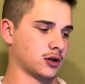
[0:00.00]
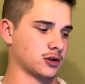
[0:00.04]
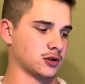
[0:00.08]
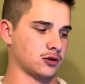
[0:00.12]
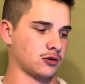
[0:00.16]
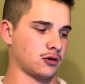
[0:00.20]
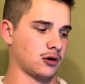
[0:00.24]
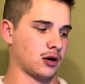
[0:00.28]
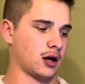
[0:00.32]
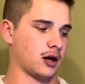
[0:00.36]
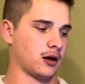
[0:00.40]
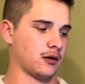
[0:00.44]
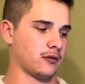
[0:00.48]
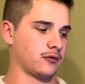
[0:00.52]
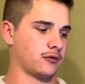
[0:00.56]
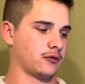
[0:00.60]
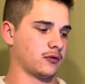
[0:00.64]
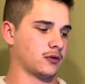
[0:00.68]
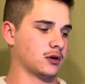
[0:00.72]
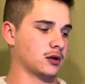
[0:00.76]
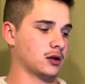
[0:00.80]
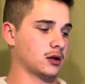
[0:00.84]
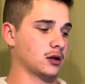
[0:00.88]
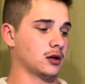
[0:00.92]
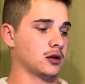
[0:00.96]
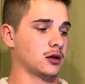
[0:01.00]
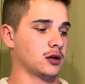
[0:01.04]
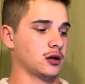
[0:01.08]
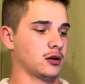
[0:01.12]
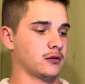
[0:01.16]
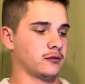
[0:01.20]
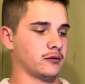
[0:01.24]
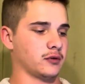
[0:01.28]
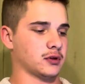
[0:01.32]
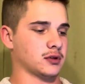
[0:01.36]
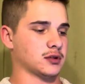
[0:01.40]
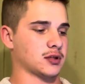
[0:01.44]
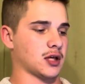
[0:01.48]
arrive,
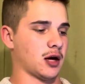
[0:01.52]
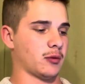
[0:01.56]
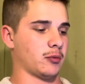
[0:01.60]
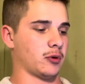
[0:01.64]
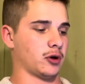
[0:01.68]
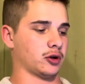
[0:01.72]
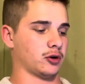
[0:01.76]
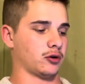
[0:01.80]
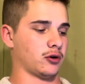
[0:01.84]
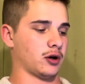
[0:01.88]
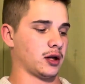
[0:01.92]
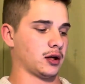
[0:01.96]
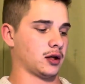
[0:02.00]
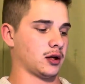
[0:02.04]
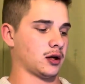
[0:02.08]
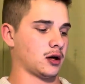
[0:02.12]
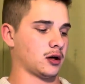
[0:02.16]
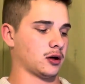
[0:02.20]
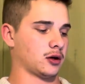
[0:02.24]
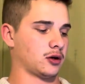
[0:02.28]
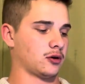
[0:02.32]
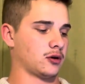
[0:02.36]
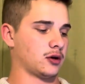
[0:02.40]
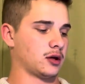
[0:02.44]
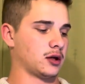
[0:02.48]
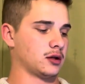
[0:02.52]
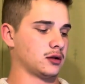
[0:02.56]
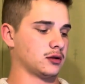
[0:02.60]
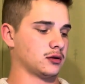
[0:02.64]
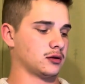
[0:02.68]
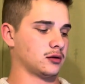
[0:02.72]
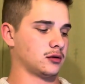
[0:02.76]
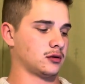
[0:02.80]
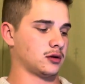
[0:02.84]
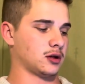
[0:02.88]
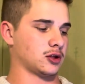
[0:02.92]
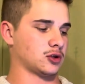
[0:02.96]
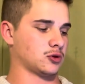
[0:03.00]
the slab on grade concrete,
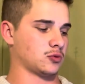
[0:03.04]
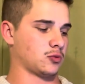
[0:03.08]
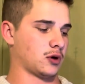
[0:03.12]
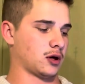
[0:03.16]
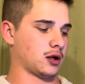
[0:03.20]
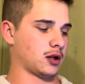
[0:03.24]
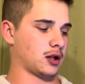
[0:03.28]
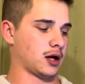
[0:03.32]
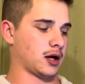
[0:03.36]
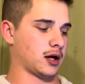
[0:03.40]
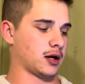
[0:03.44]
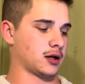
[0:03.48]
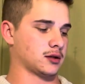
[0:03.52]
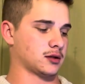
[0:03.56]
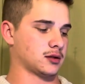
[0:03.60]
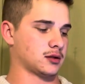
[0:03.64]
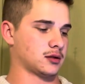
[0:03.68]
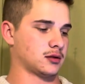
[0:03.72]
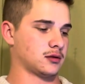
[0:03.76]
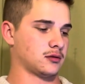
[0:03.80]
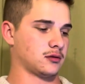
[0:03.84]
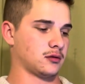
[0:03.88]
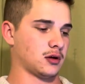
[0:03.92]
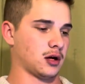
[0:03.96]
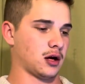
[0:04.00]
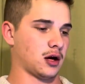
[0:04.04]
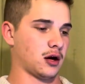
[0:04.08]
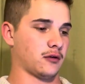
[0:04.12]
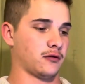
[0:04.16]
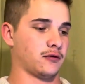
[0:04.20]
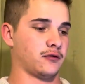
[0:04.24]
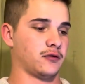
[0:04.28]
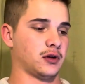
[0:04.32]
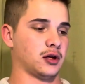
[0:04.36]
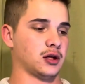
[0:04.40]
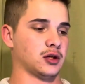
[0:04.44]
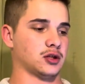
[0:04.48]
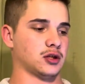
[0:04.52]
as well as
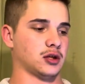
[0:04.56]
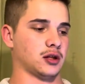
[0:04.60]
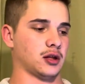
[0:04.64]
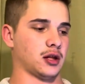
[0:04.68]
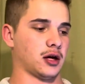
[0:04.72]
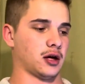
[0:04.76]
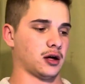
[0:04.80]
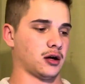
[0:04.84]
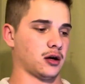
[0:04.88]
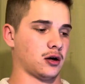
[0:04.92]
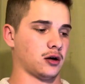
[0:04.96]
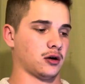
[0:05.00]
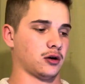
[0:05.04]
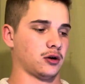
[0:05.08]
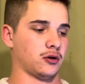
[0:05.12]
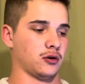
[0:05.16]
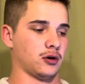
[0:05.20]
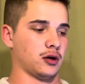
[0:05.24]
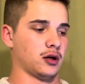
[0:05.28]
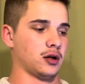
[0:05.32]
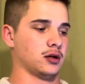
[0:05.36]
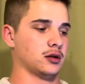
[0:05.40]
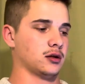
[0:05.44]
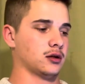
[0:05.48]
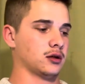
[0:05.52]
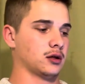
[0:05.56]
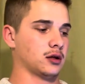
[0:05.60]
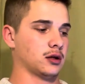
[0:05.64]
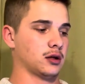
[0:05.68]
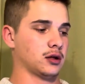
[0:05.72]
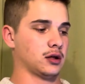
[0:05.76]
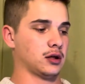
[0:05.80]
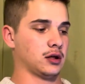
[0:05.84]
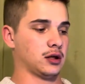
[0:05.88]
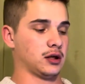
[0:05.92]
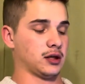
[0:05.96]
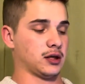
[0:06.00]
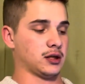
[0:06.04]
finishing that concrete.
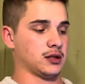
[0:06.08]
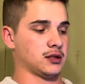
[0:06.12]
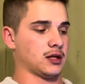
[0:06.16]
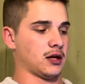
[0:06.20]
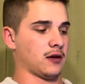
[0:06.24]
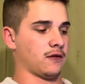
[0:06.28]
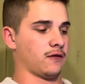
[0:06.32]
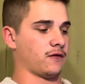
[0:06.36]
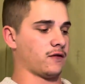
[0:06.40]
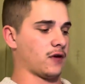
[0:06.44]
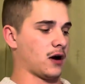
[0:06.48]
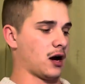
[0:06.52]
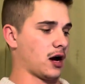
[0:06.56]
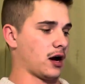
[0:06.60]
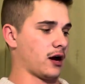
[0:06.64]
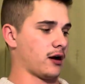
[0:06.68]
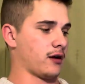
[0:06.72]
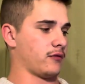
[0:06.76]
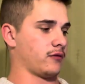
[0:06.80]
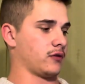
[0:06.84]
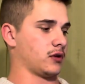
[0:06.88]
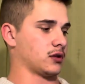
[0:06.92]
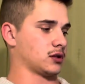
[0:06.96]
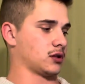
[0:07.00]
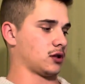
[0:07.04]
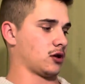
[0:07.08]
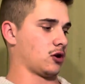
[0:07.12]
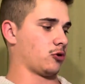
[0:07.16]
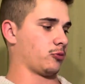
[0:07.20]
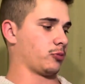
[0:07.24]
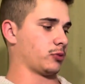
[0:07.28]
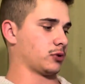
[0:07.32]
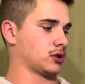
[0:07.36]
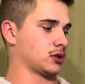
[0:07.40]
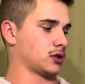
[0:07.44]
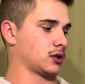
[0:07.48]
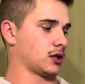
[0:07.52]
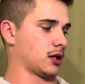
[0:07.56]
And then day 5 is an
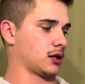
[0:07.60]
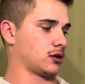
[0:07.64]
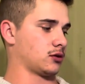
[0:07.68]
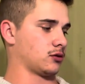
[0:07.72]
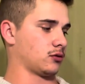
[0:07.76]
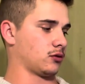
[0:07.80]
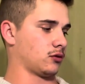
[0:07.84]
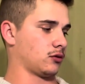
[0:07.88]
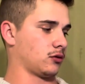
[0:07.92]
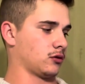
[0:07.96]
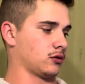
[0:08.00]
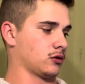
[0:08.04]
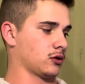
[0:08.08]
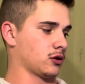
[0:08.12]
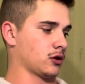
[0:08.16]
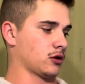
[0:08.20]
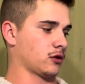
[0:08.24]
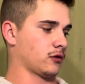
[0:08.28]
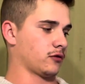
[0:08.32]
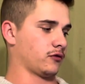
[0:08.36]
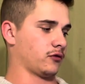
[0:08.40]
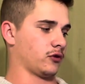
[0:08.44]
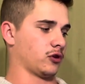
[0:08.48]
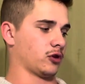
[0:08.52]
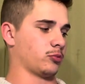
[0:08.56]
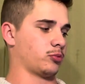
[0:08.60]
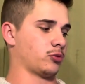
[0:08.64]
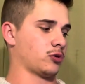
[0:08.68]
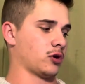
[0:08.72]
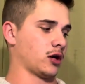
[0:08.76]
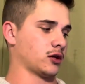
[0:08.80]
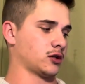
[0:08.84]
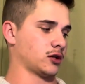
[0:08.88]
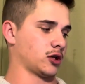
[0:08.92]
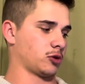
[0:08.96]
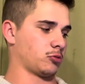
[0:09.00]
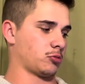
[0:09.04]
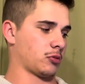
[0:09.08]
open schedule for the
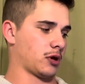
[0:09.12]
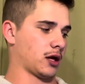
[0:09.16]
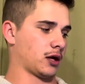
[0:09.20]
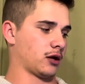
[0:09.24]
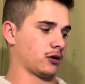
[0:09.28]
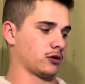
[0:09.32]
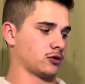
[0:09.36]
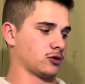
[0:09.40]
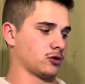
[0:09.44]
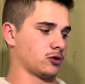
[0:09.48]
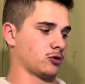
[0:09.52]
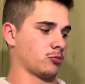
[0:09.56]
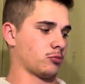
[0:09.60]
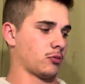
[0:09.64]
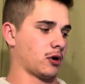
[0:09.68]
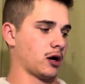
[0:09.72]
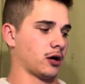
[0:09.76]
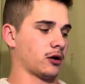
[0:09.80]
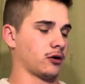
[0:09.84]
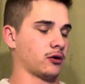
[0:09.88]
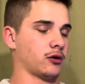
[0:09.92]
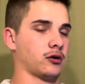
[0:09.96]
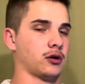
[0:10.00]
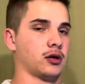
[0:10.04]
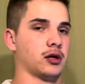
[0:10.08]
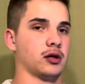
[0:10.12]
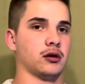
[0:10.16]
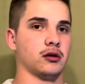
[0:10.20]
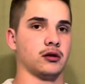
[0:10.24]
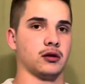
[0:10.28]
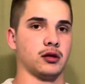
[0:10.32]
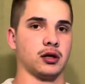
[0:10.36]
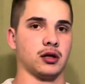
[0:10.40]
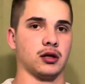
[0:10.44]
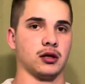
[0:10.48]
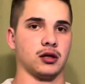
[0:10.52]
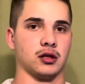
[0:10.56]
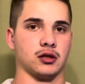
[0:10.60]
project manager to monitor the
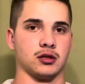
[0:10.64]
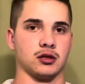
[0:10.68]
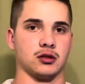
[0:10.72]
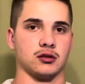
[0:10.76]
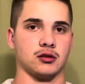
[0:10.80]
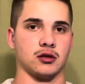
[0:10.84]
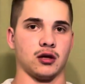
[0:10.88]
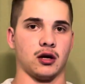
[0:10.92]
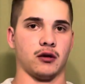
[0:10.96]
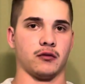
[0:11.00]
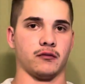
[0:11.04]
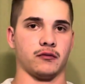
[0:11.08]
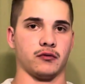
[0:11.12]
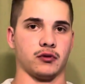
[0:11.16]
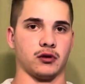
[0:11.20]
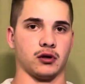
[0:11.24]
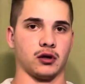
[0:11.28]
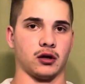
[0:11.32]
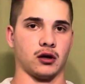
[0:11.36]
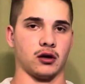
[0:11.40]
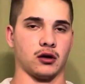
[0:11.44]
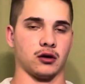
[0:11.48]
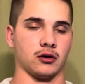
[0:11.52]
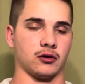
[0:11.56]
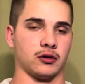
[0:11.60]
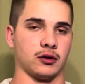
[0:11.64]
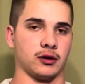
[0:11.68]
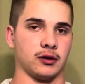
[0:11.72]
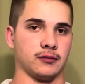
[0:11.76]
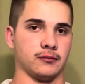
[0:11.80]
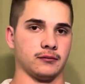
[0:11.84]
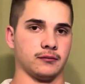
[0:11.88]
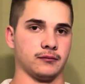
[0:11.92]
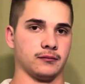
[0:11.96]
conditions of the concrete.